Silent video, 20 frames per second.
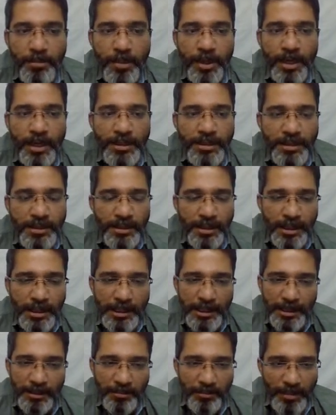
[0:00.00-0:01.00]
plus
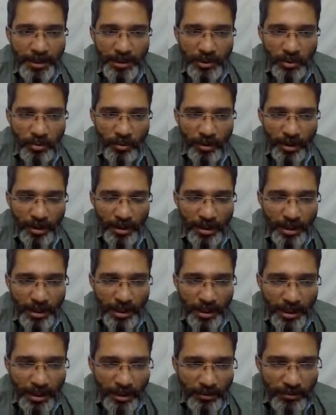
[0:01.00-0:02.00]
b square.
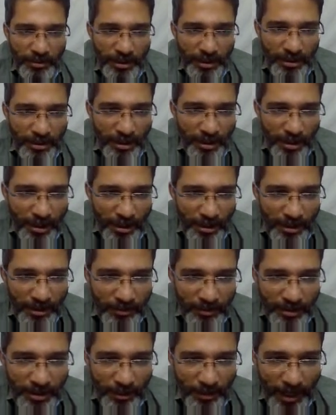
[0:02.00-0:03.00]
Now see the colors
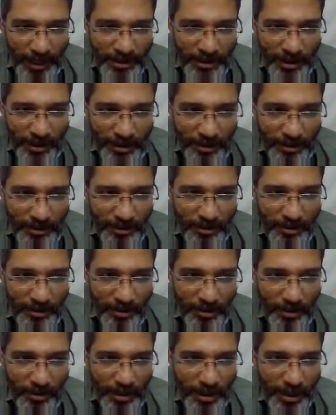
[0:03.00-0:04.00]
which are matching.
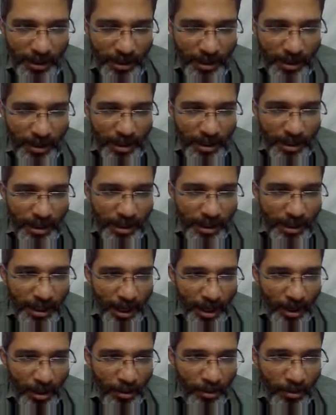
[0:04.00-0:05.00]
Okay.
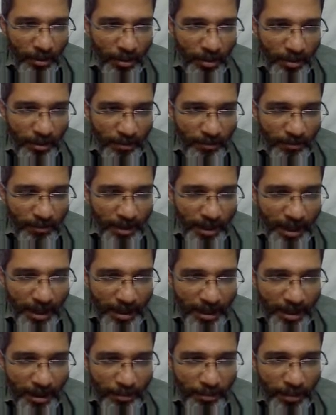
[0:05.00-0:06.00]
Now we are
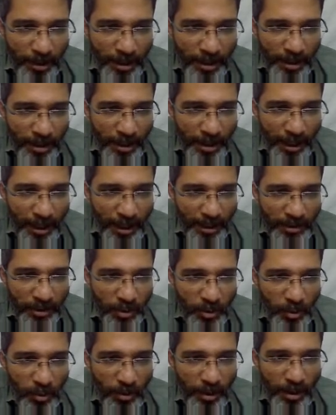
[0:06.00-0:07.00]
comparing x
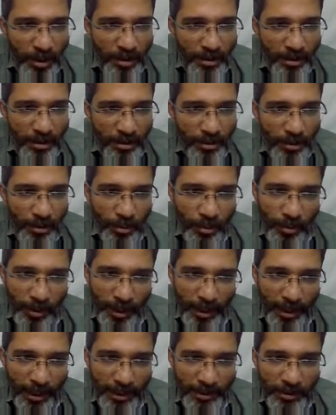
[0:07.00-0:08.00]
square to
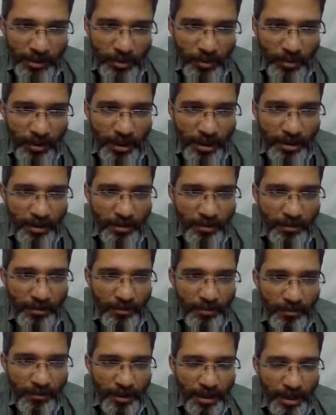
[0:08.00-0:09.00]
a square.
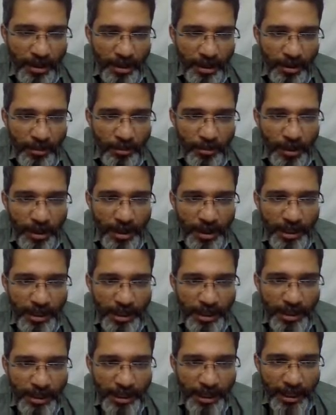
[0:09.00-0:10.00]
We are
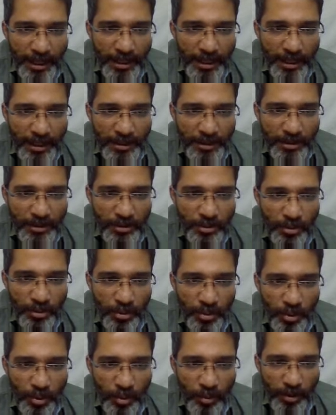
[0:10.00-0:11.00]
comparing 10x
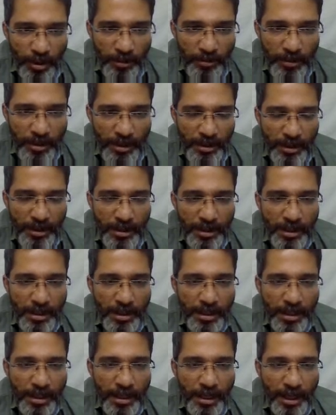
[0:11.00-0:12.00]
to 2ab,
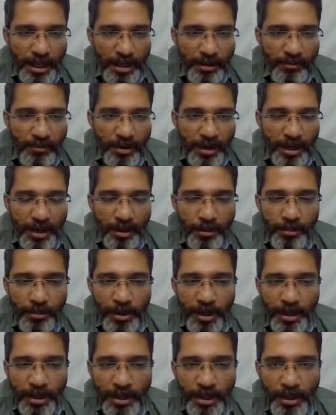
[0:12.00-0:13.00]
and we are
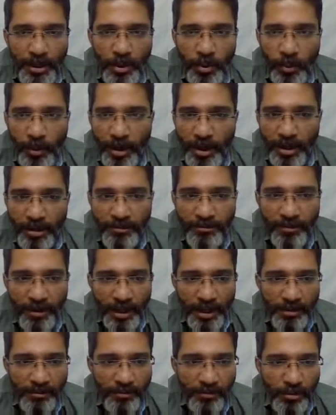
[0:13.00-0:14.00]
comparing
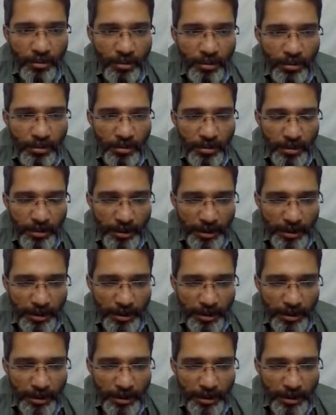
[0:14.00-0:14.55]
25 to